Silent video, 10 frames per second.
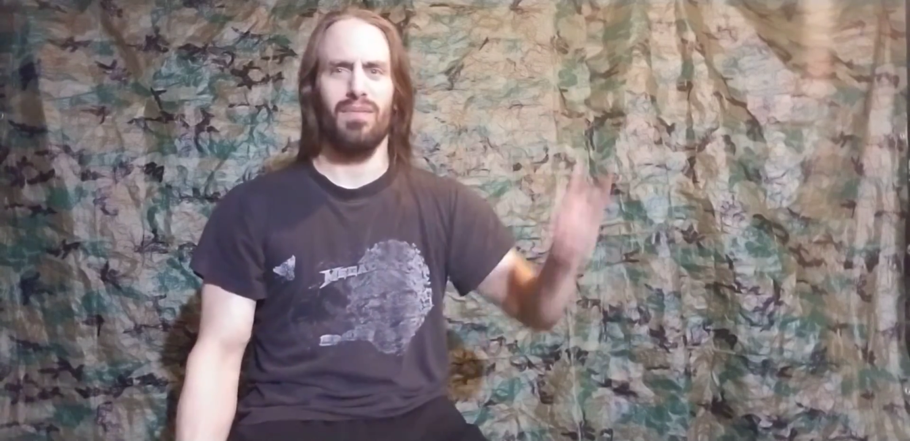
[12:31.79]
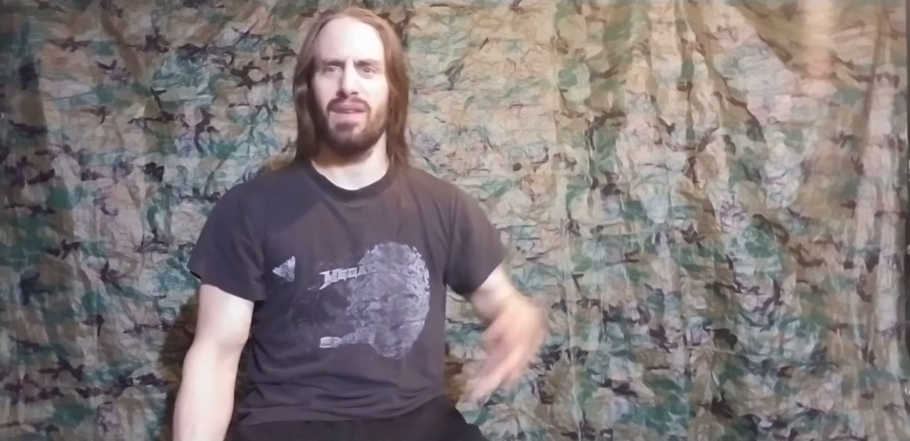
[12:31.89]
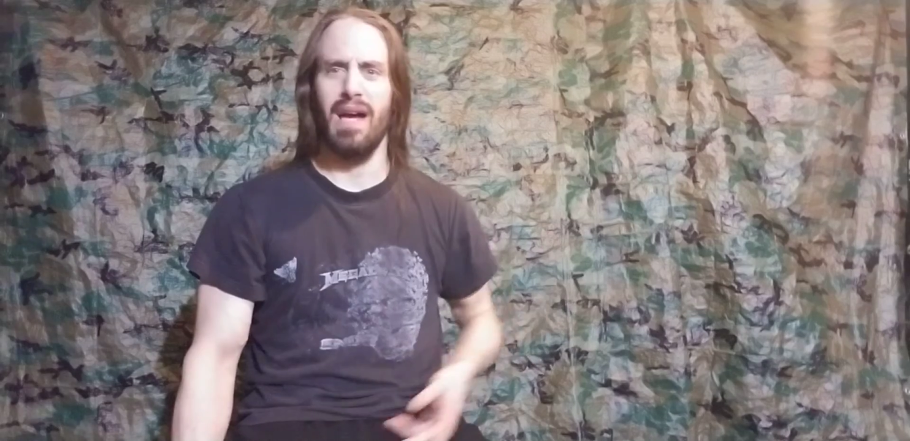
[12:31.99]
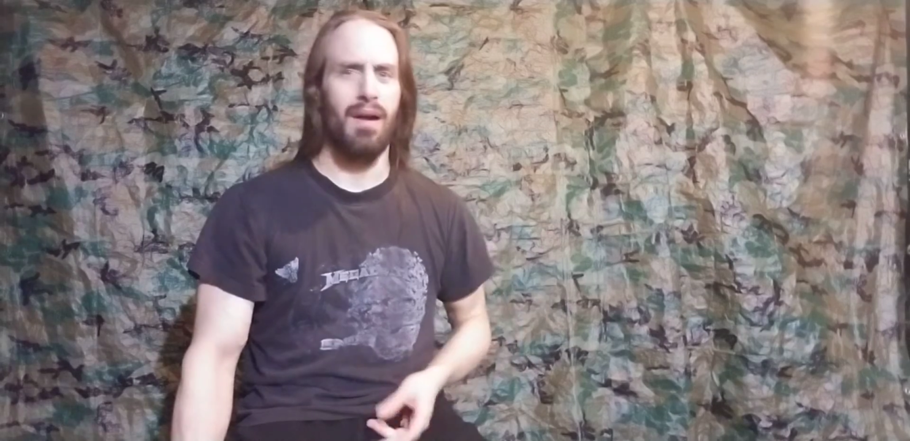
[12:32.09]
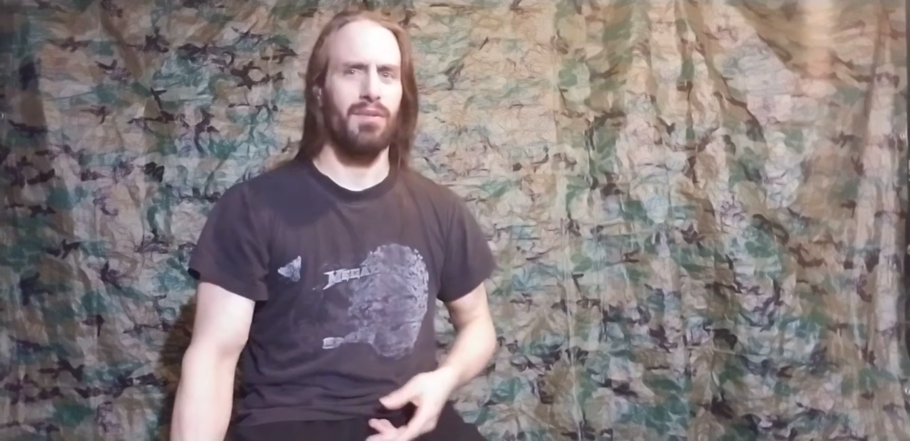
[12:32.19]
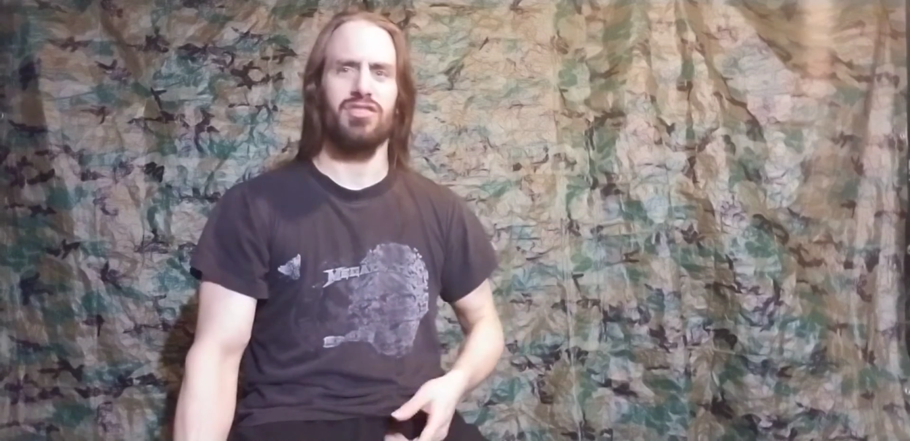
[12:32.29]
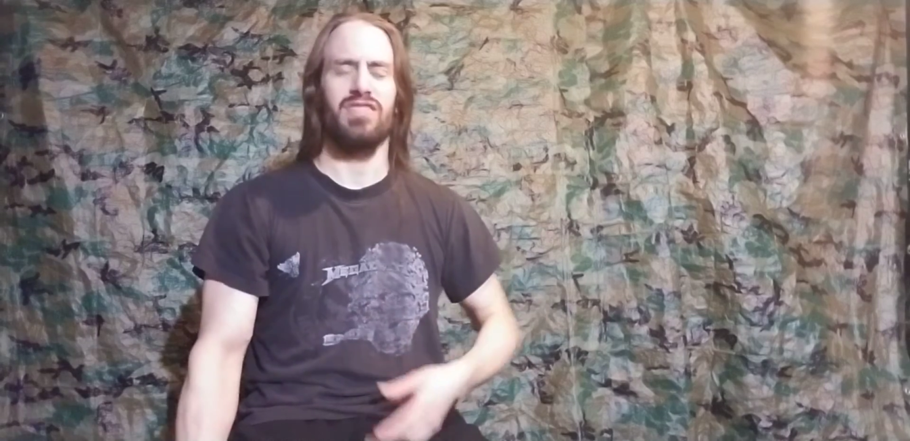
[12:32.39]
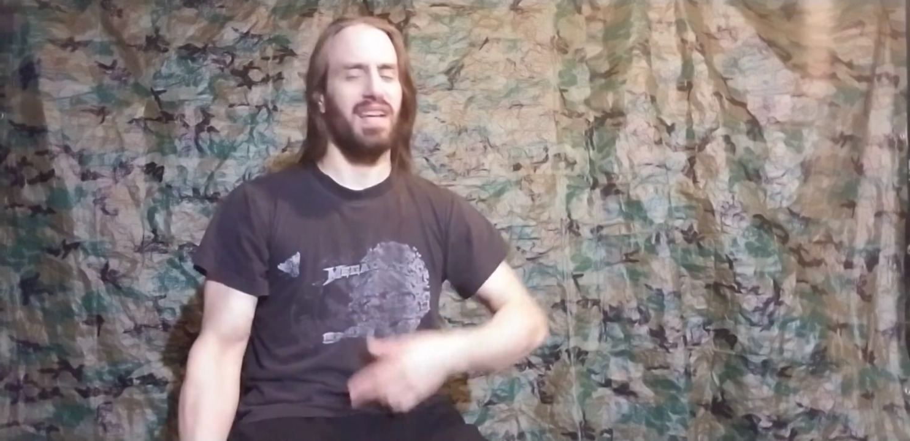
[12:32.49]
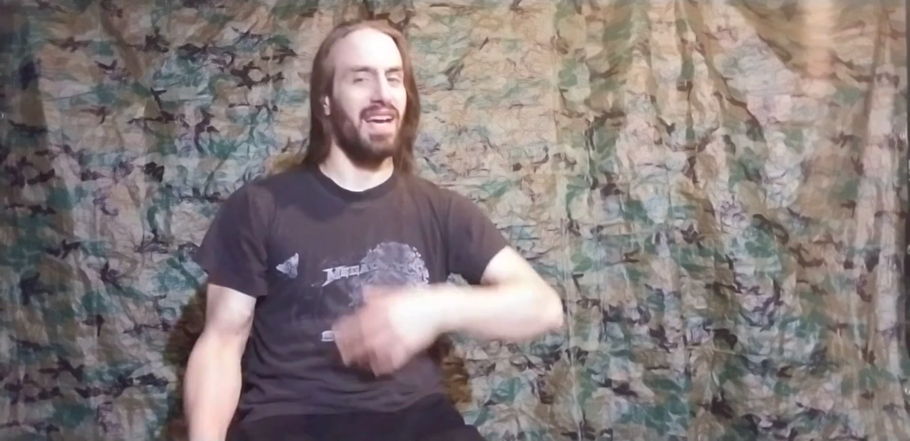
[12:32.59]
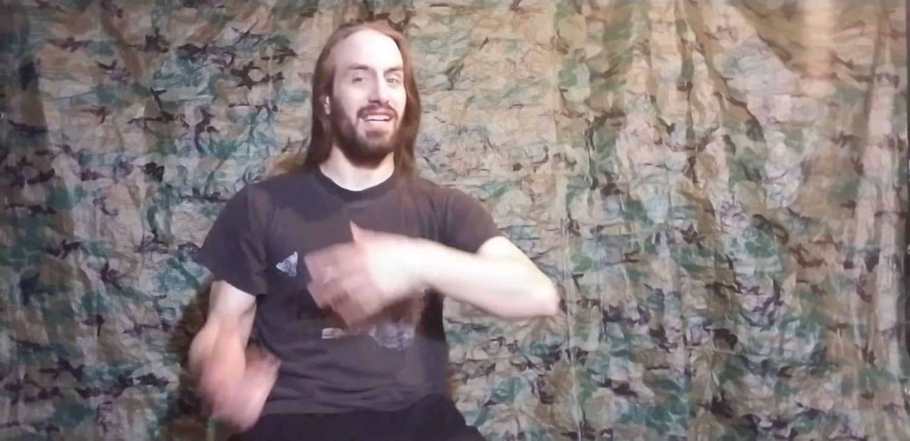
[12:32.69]
how much
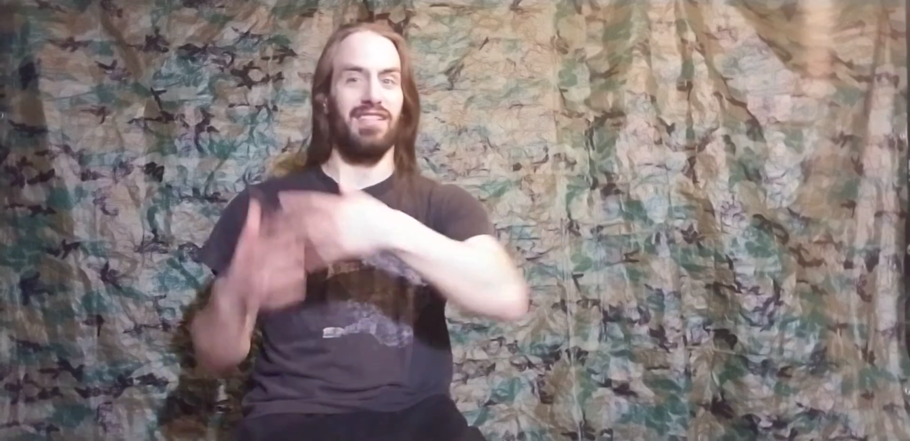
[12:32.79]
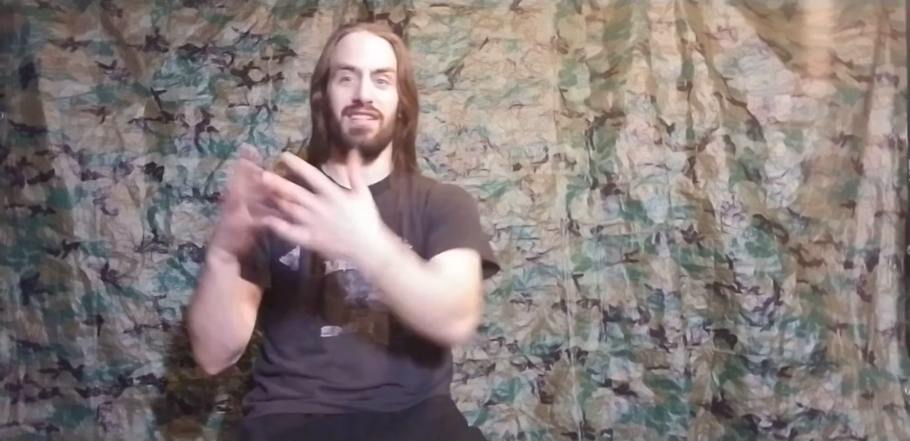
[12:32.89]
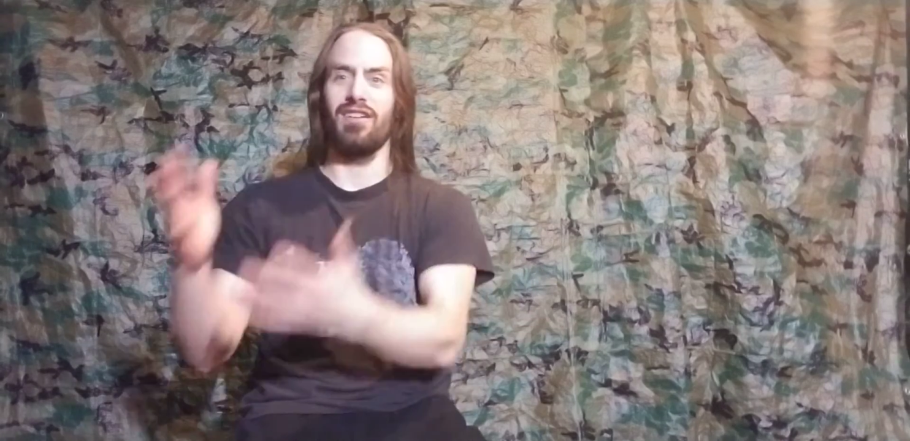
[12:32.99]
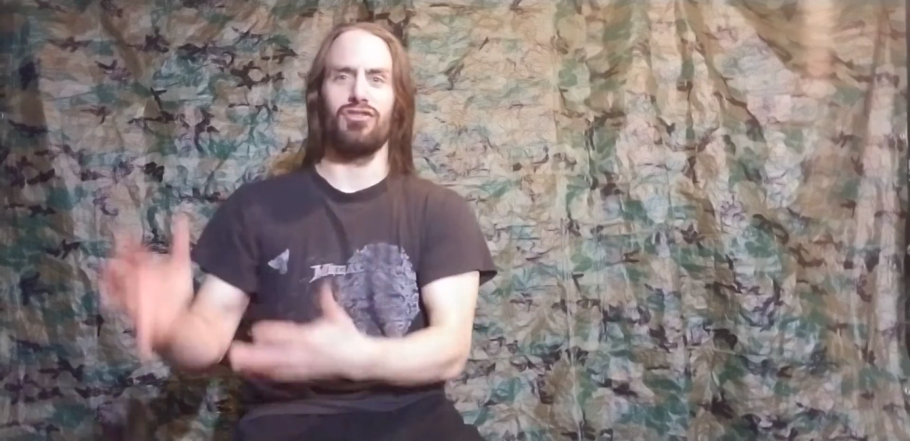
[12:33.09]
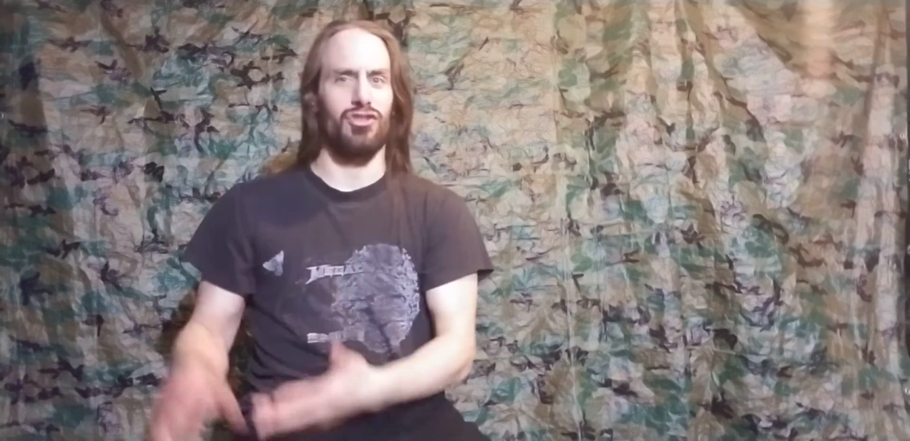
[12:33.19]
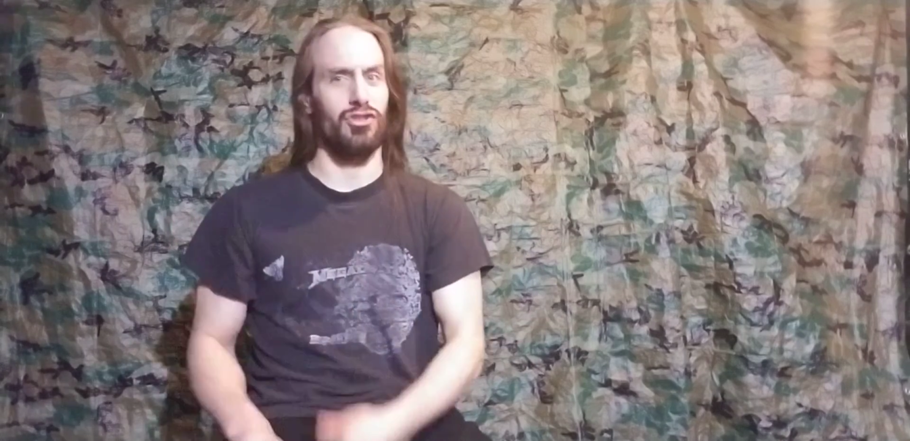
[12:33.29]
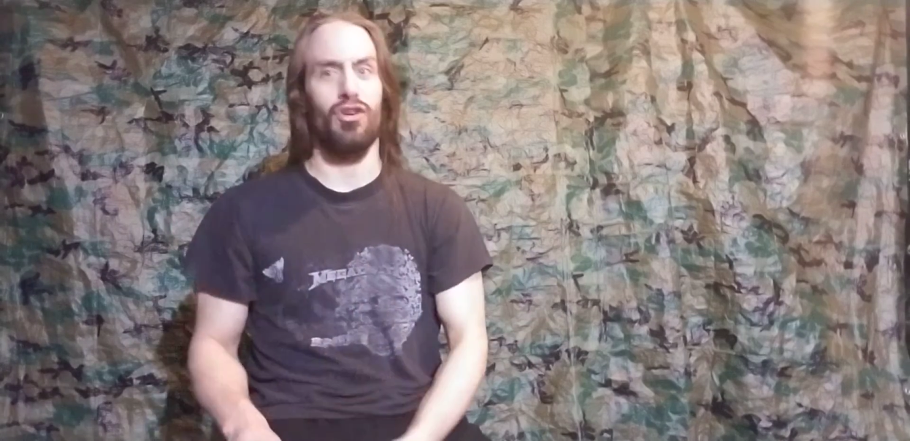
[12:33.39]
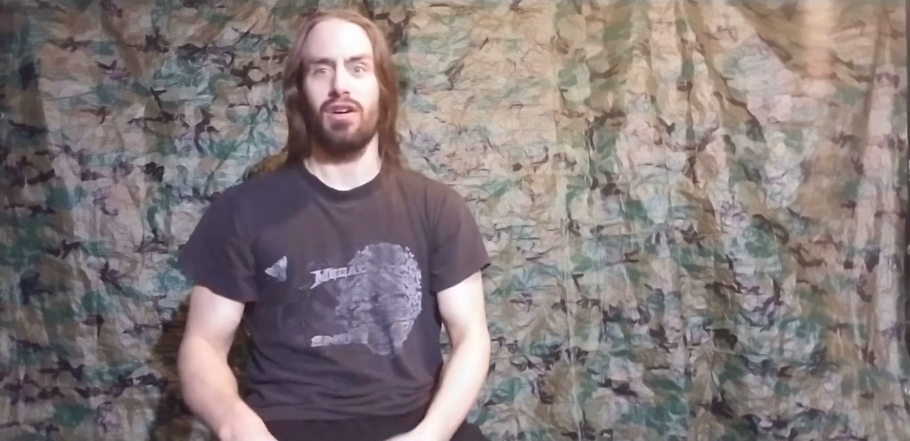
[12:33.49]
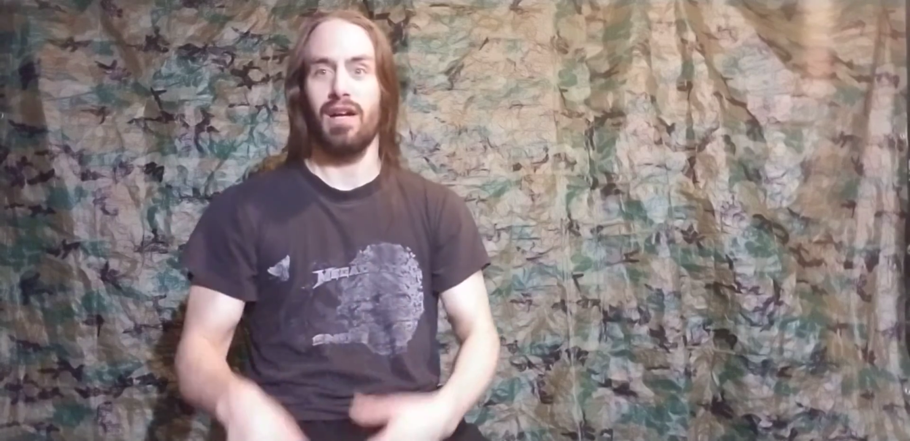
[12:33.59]
they hate intelligent talk,